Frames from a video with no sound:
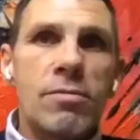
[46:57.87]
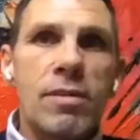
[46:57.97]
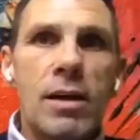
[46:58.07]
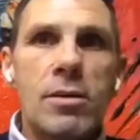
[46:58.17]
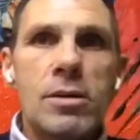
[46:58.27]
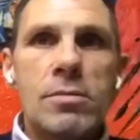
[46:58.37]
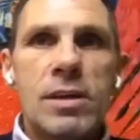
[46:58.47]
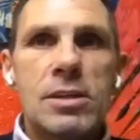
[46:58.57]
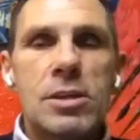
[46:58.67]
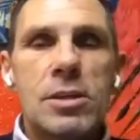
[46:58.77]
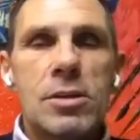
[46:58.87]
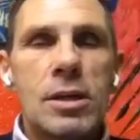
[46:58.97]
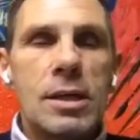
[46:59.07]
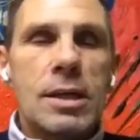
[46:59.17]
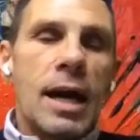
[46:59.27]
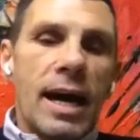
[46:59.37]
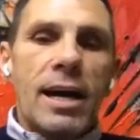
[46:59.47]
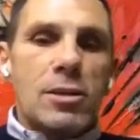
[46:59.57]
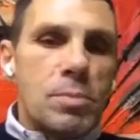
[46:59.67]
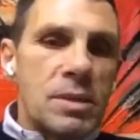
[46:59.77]
with the Flaco Francescoli,
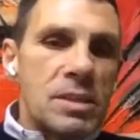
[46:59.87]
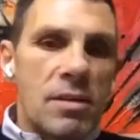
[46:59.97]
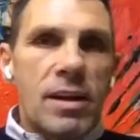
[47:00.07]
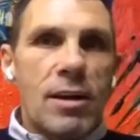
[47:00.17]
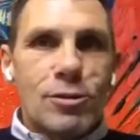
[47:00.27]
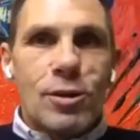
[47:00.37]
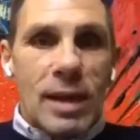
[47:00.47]
I had to pick Gianfranco.